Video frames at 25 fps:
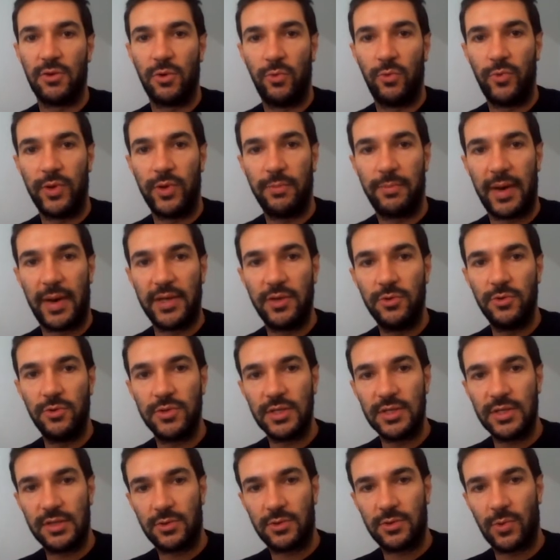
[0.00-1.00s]
so by
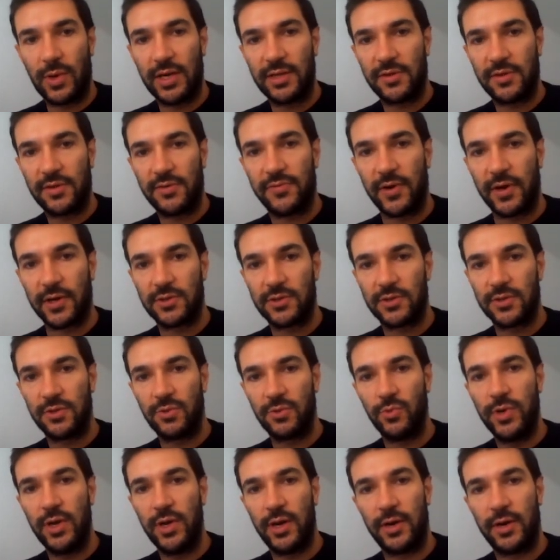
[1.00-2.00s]
using this quality
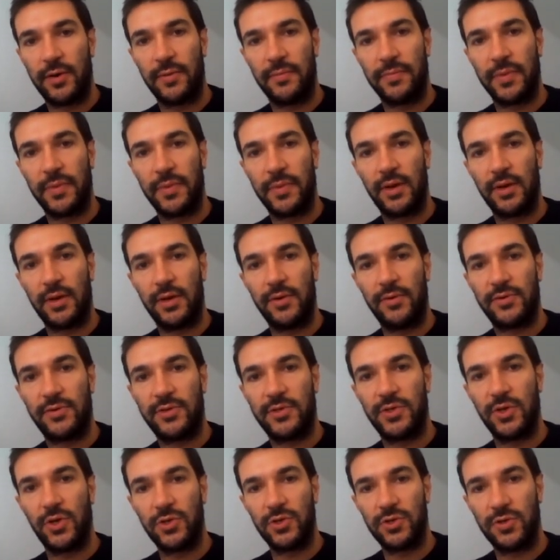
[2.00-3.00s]
function, we are
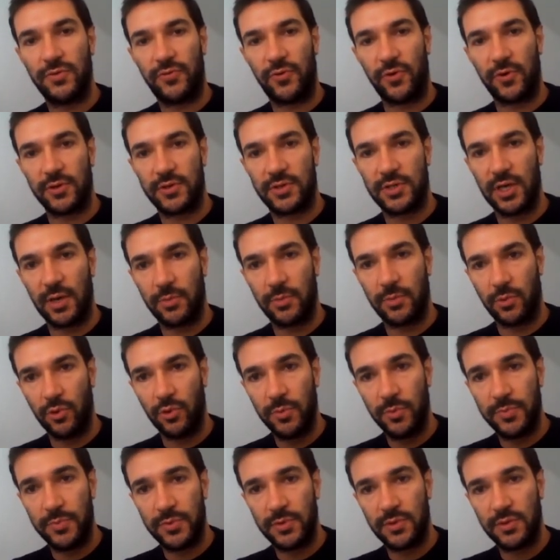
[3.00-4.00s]
searching for
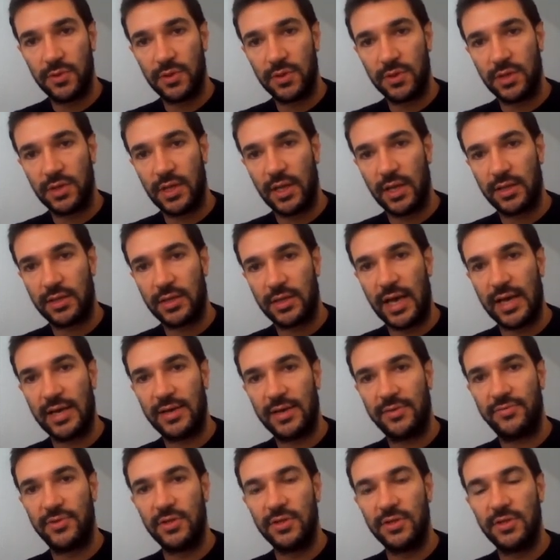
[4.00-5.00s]
subgroups that
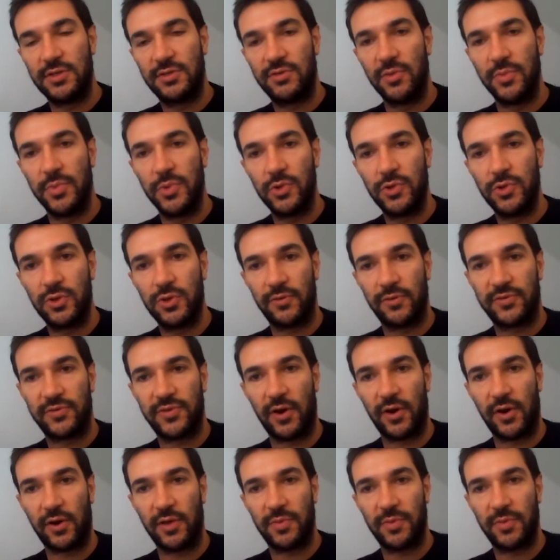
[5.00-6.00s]
have the distribution of
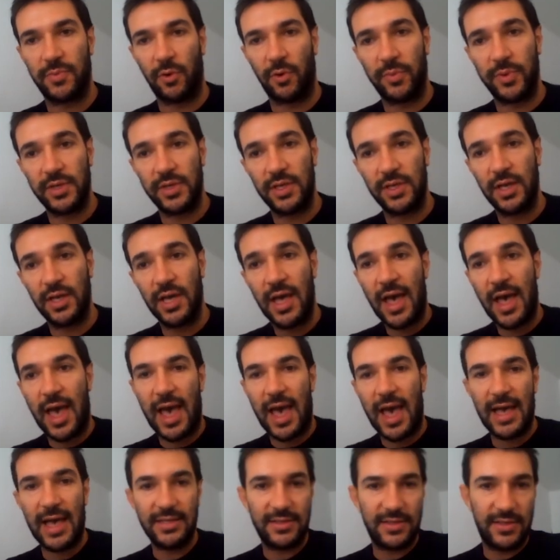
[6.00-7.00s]
target property
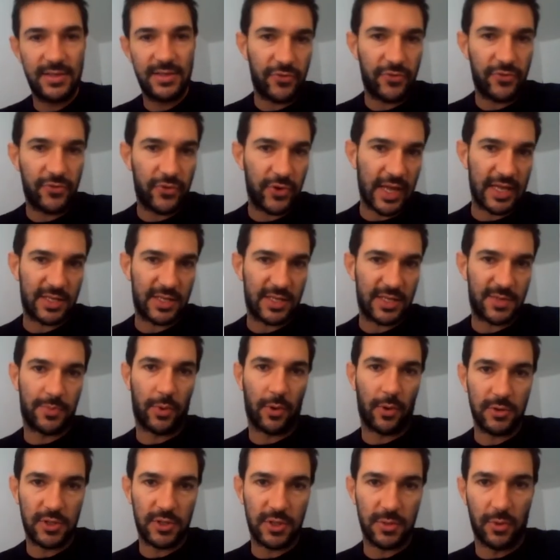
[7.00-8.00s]
as different as
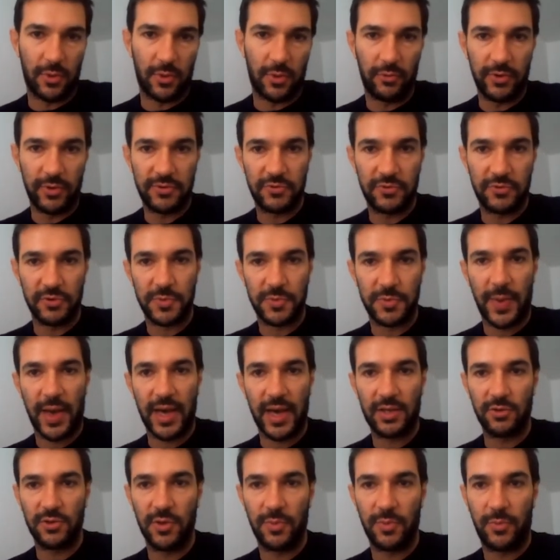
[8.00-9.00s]
possible with
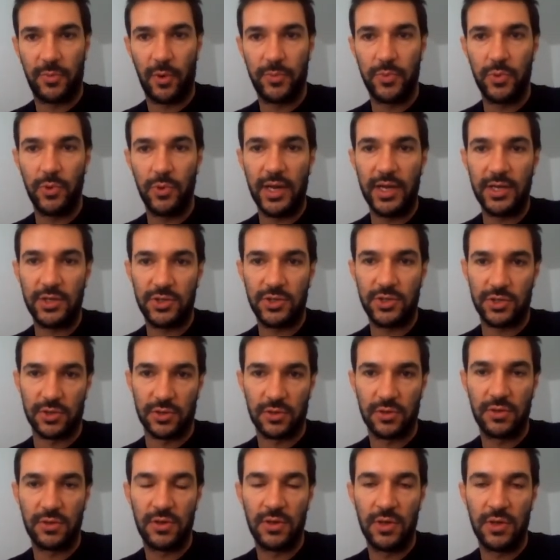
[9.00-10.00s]
respect to the
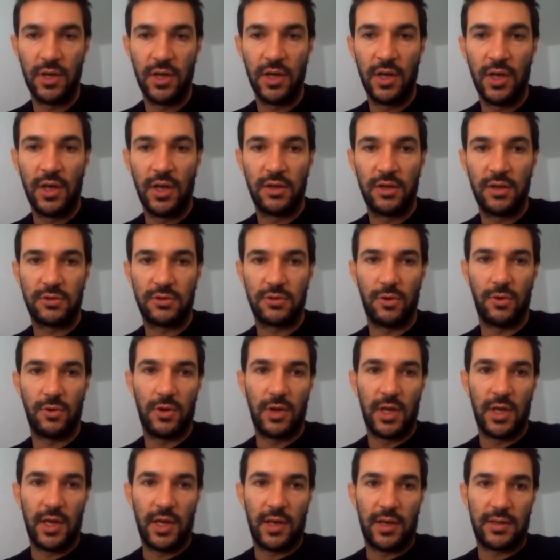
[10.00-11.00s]
population.
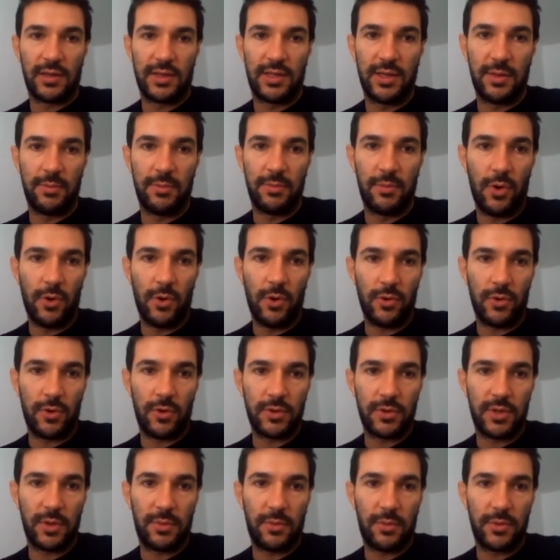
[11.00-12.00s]
So the
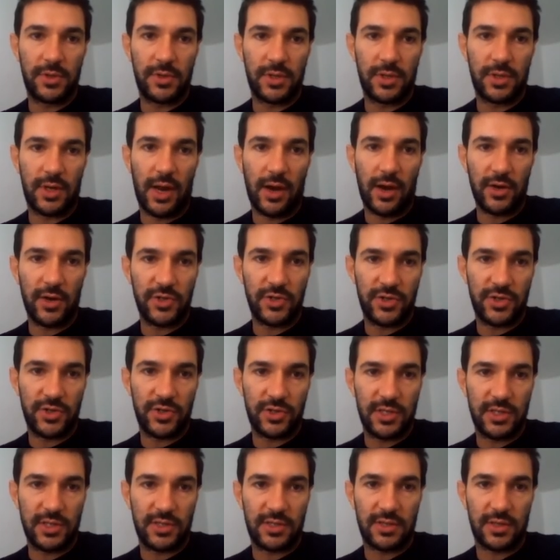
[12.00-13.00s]
larger
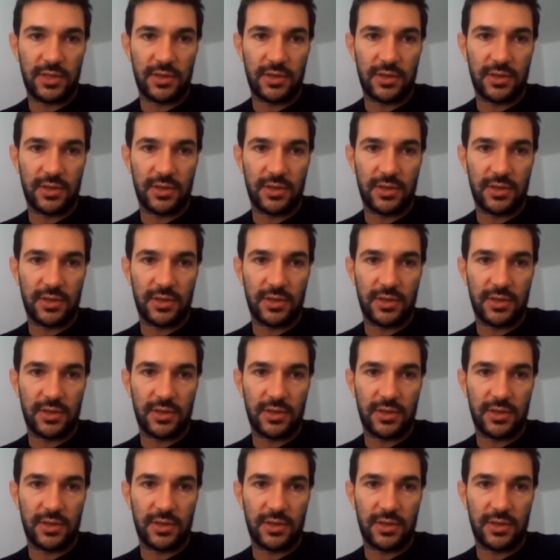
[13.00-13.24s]
this